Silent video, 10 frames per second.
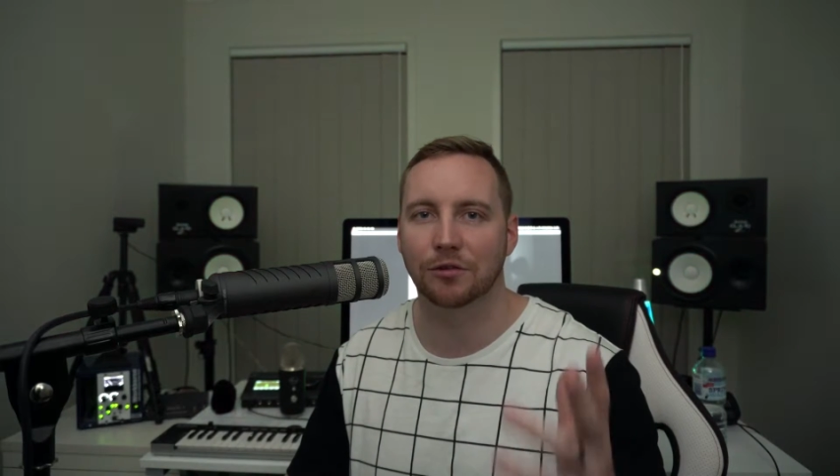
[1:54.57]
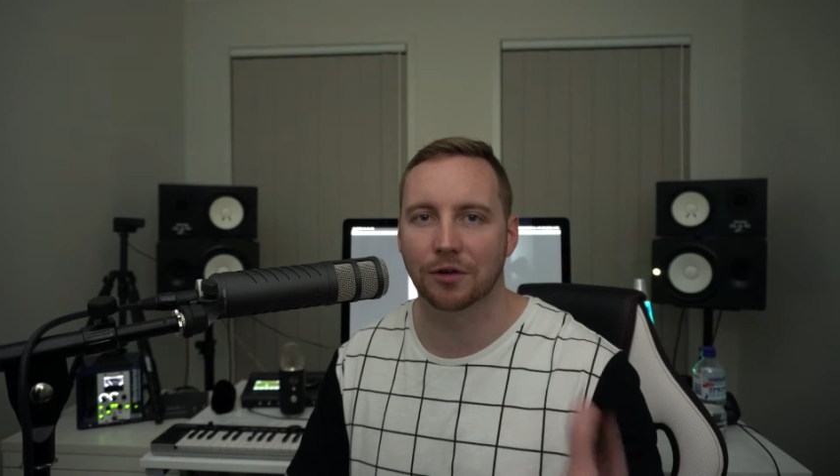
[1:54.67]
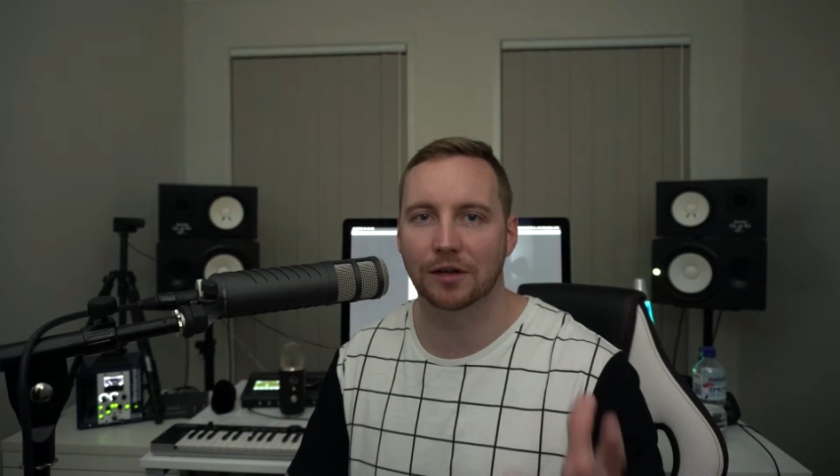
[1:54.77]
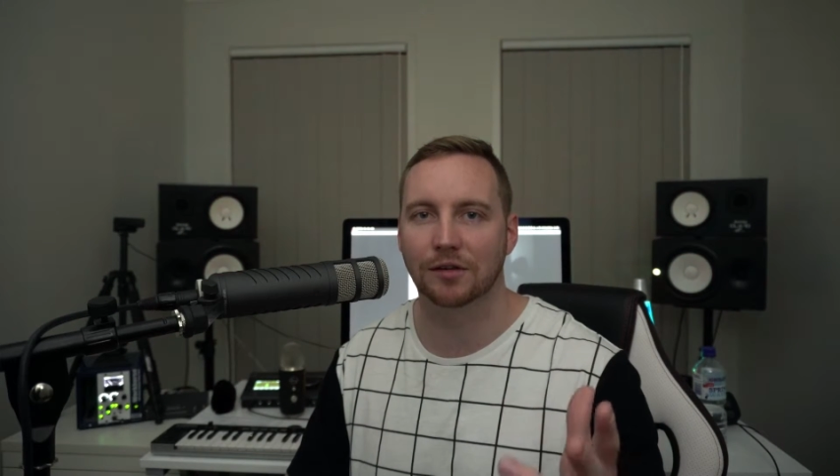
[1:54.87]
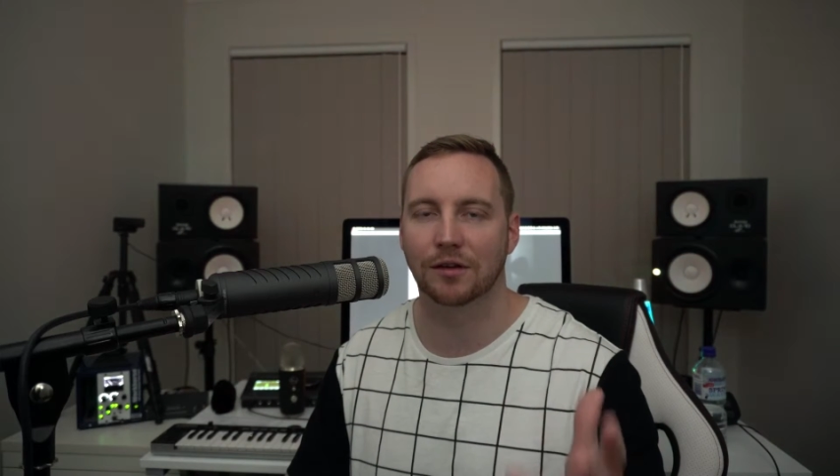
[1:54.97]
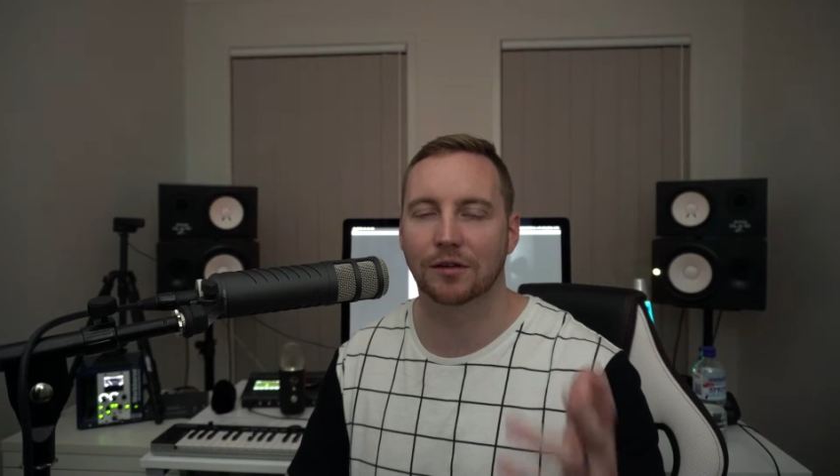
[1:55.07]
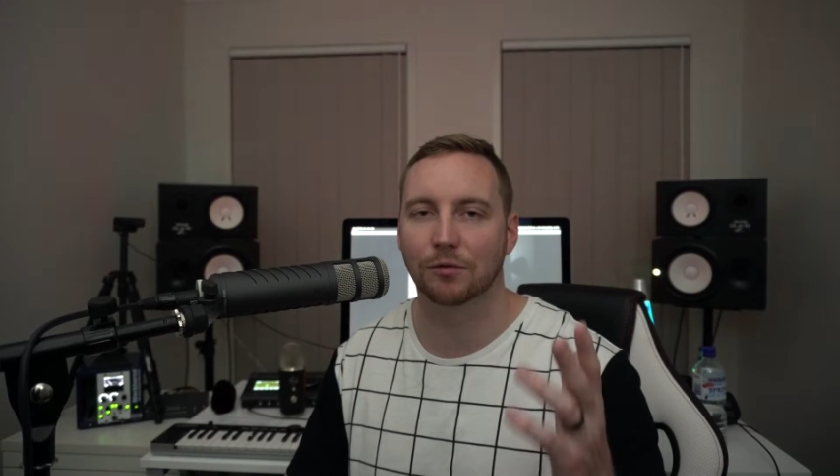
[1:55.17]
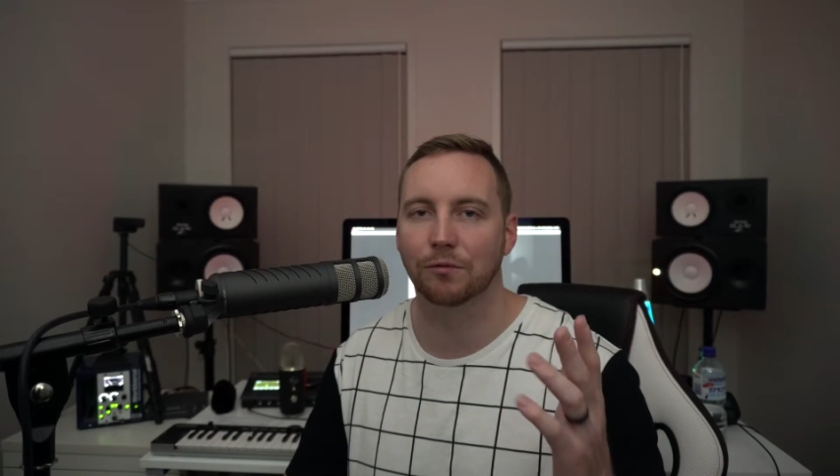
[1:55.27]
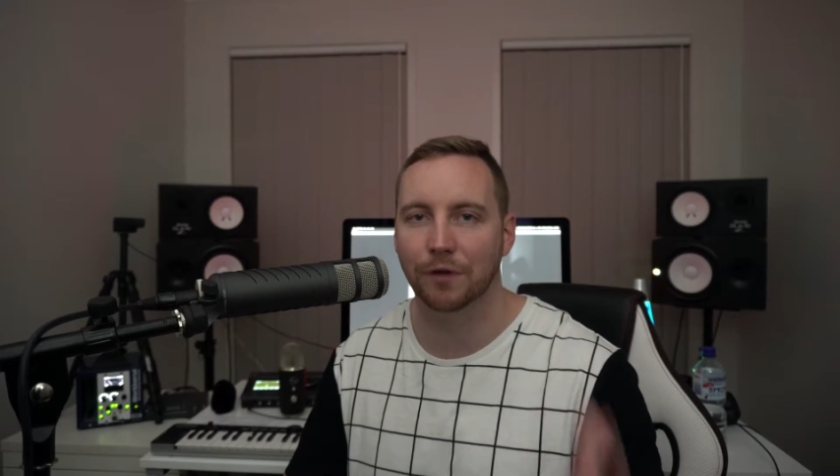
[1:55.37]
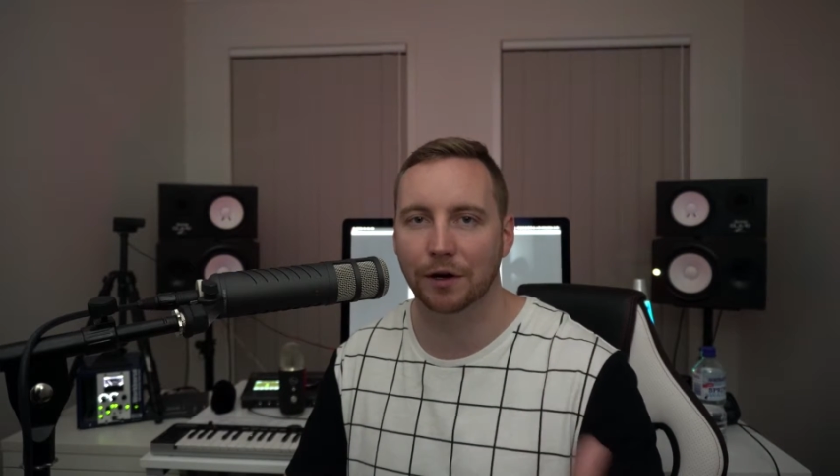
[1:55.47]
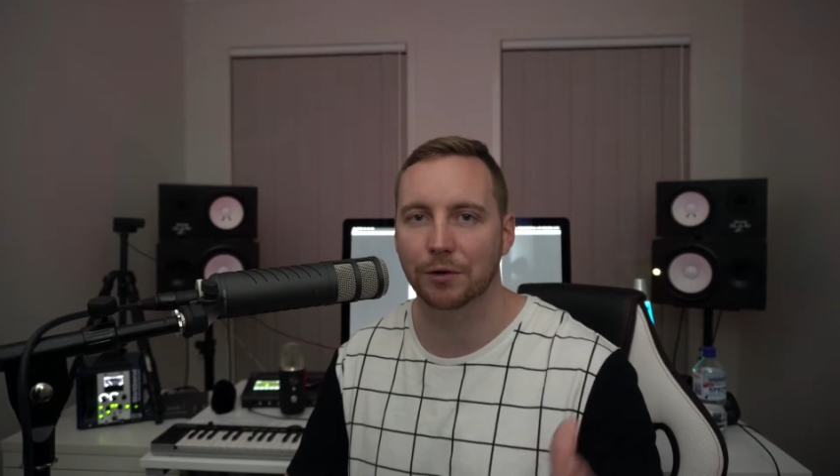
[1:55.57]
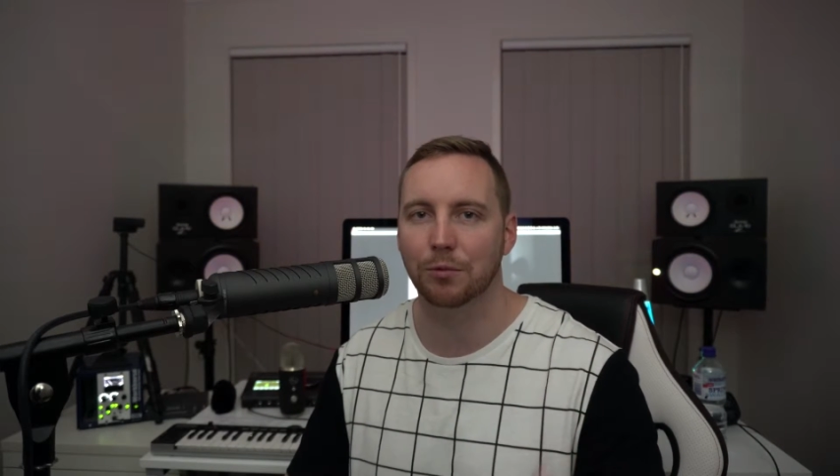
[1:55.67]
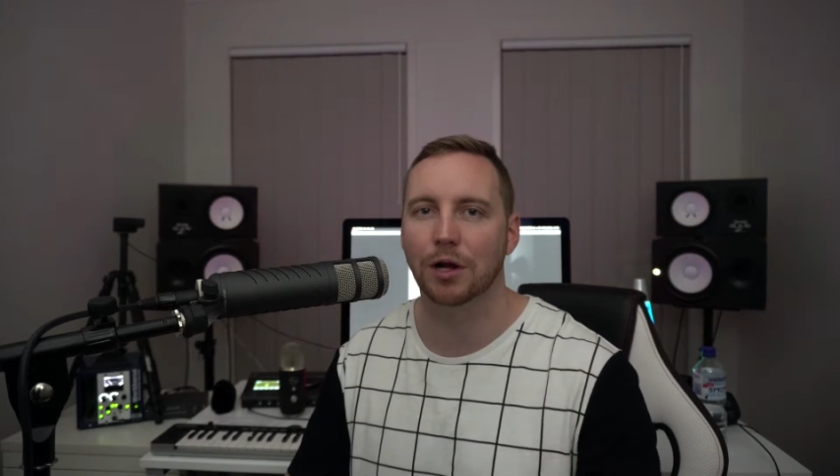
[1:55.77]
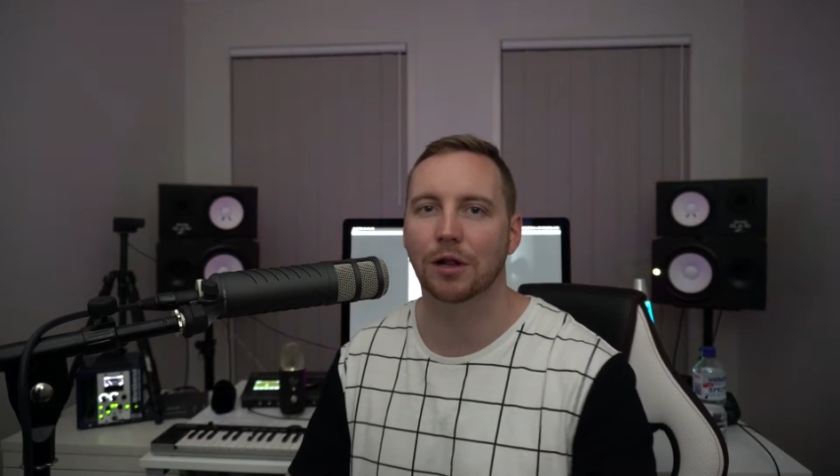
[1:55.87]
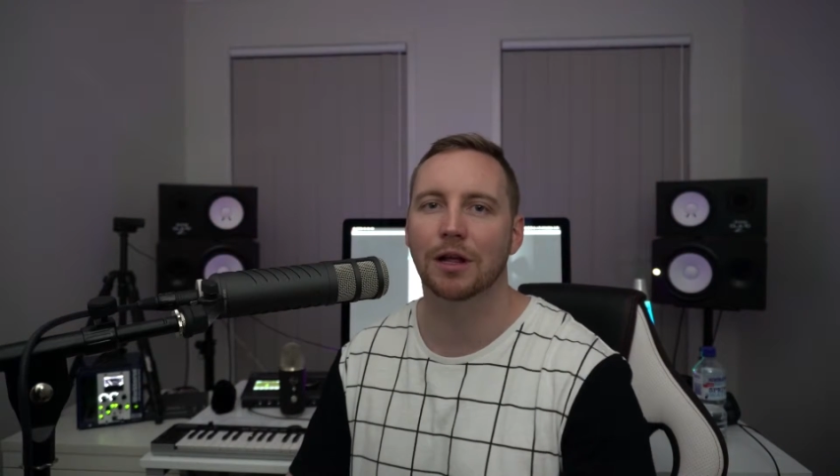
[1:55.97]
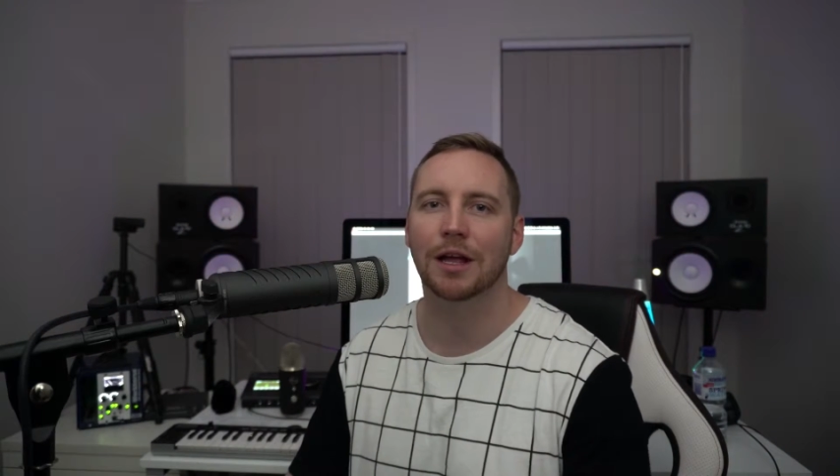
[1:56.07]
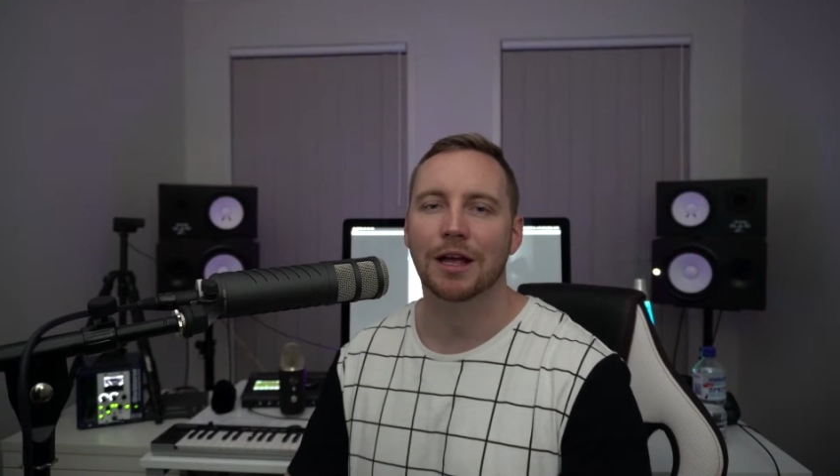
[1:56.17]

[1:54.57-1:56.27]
transients very well.